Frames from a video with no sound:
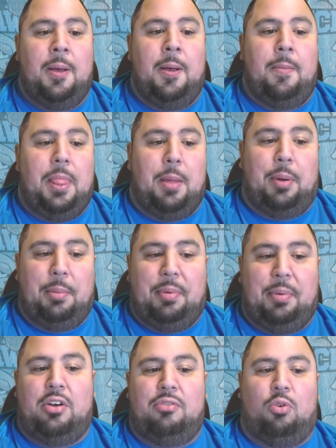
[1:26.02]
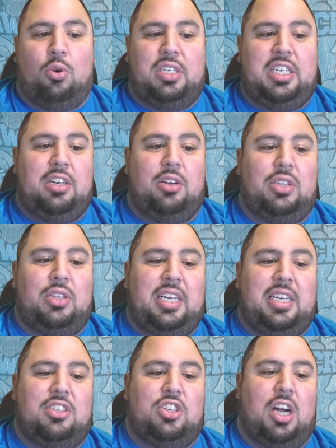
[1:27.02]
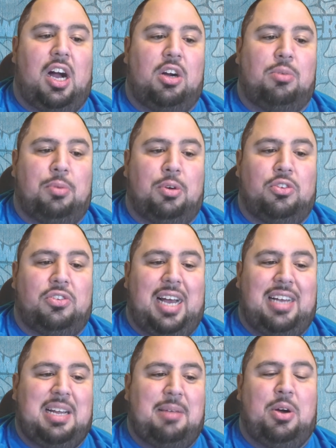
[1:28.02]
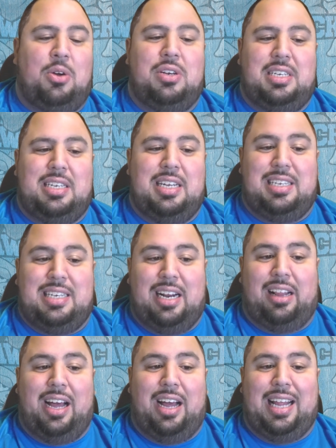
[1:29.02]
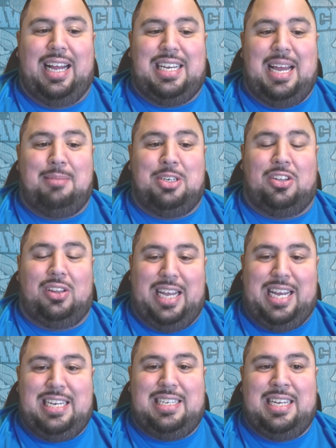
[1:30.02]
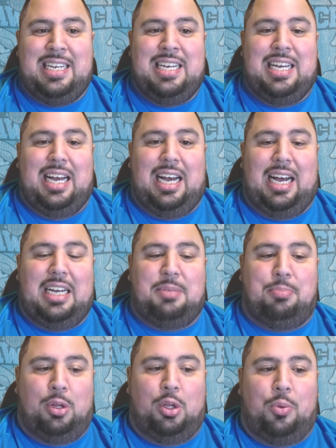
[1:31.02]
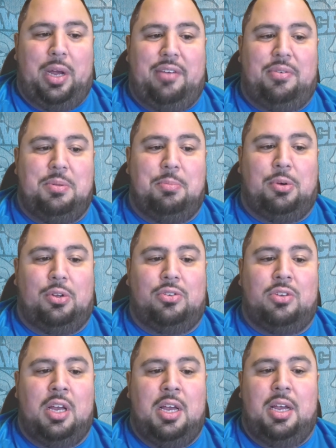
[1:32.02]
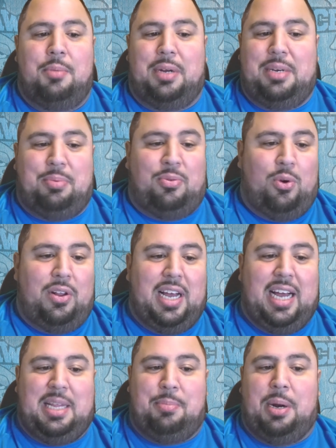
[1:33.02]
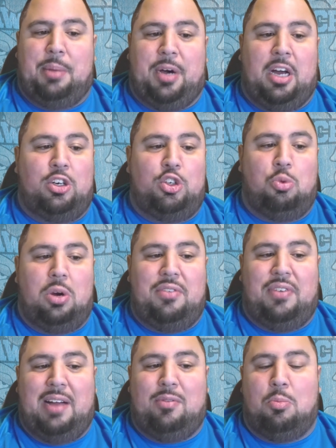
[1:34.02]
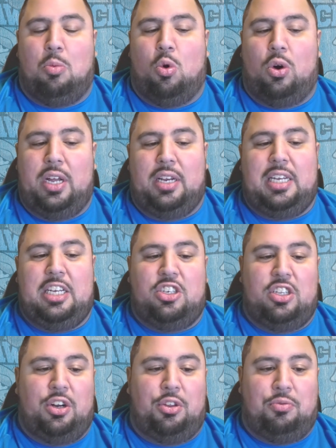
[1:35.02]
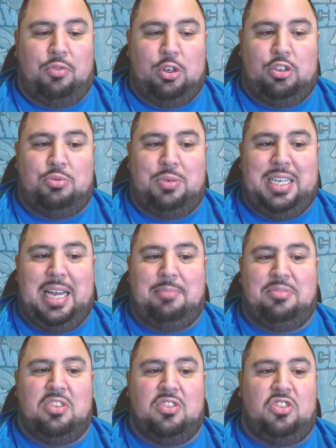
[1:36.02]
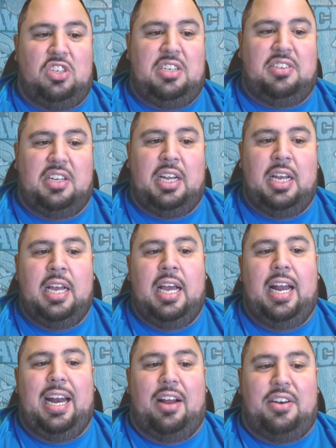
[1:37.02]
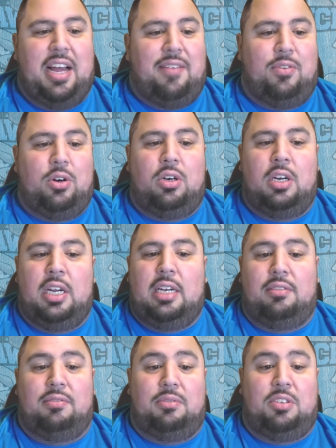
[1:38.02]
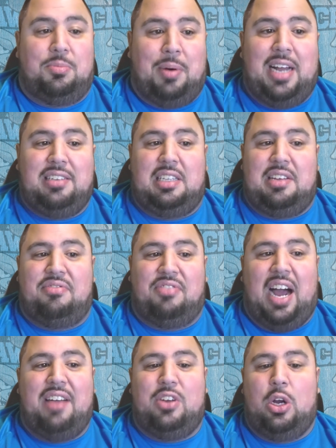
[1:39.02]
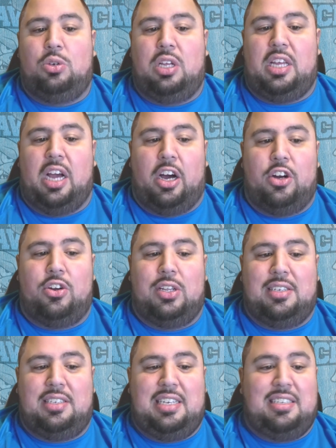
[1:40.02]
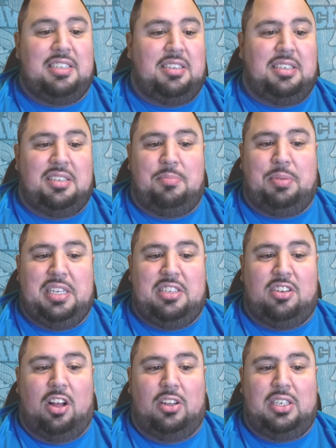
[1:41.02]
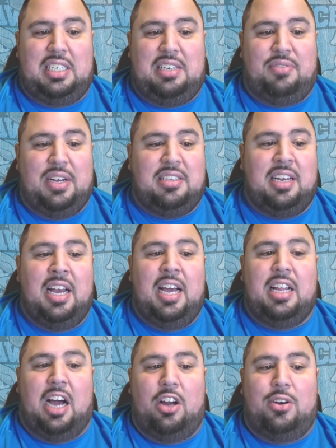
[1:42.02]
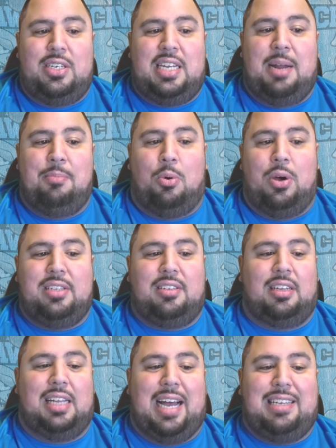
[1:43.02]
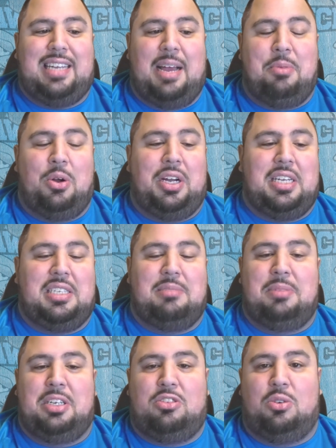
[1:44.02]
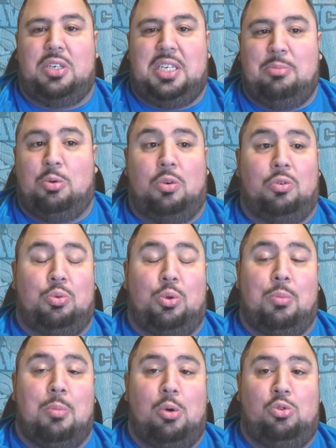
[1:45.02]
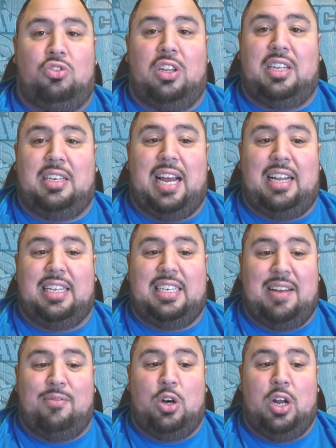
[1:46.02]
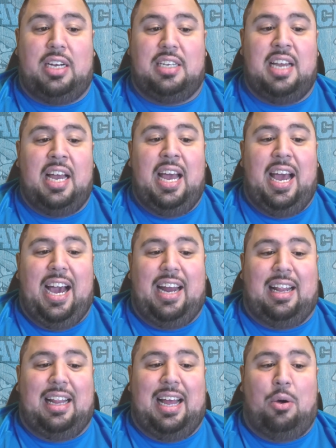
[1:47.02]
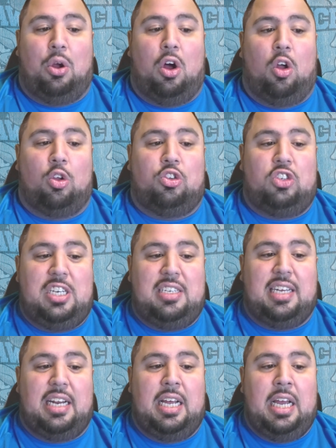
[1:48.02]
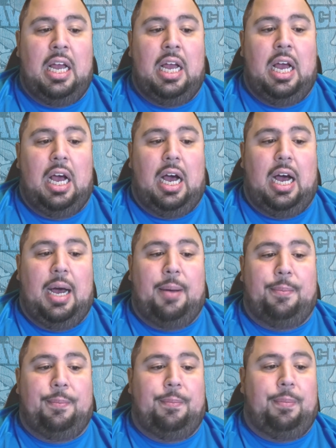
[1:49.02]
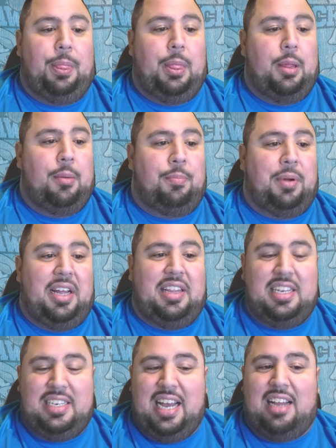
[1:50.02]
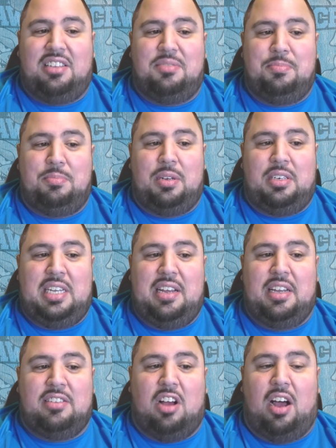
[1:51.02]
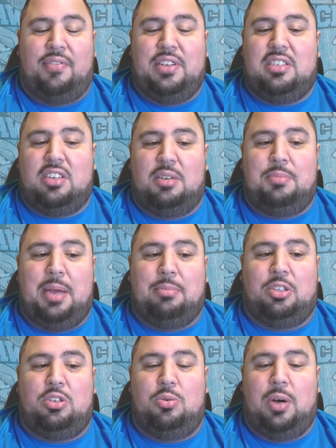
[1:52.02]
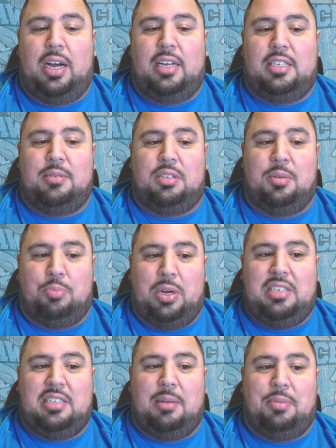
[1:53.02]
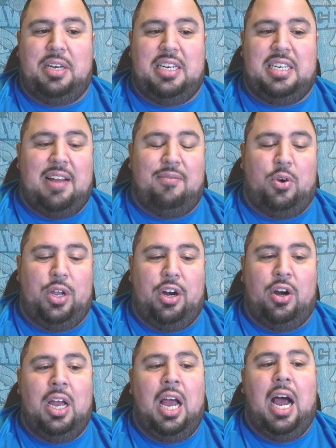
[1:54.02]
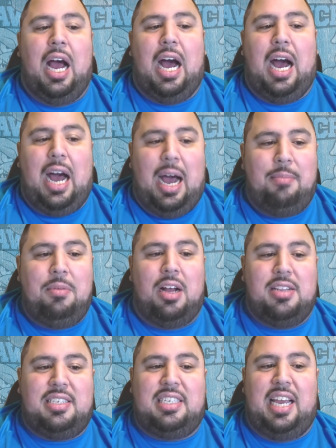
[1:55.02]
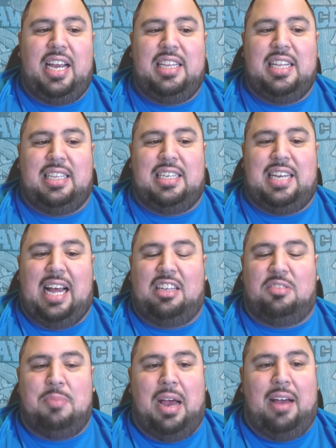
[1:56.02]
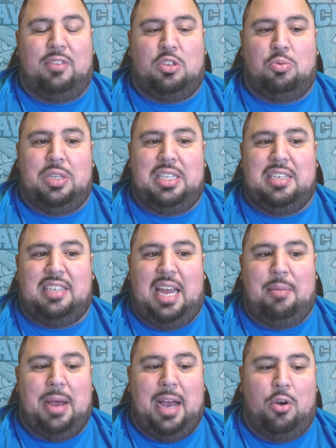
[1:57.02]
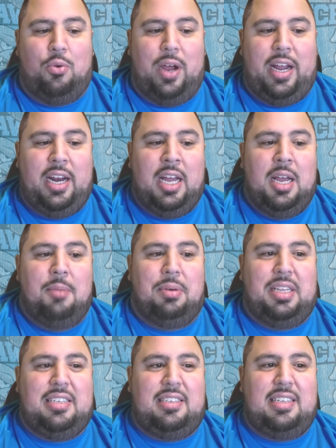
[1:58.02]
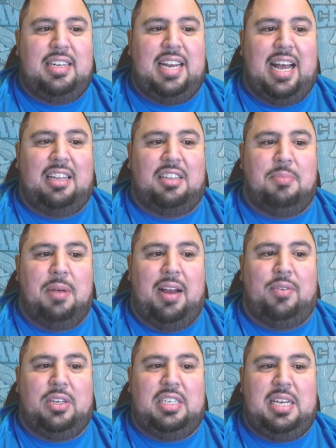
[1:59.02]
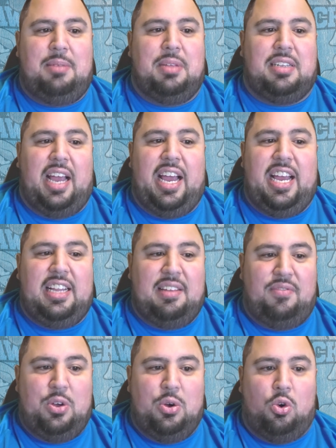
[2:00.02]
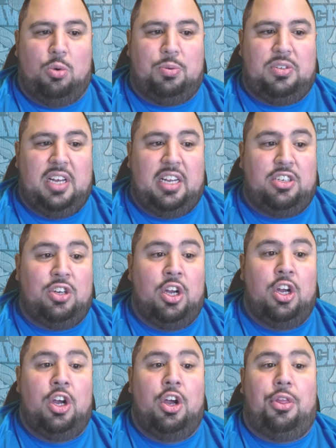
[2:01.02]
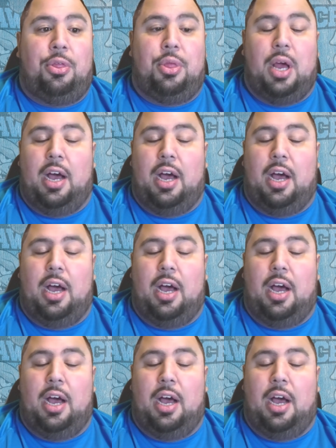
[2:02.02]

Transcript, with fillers: They put up 114 only against the Chicago Bulls last time out and, and did a lot of that damage late uh, to pull away from the Bulls. But before that, they put up 125 or more in each of their first three games of the season. Now, Denver, surprisingly 5 and 0 to the under this season because they played solid defense. The 110 points last time out against the Minnesota Timberwolves were the most that the, Denver Nuggets had allowed all season. Um, but I think Dallas is offense is going to be able to, uh, to to bring something to Denver here. I'm not saying that the Dallas Mavericks win this game outright, but this is a Dallas Mavericks team that's eighth in field goal percentage, uh,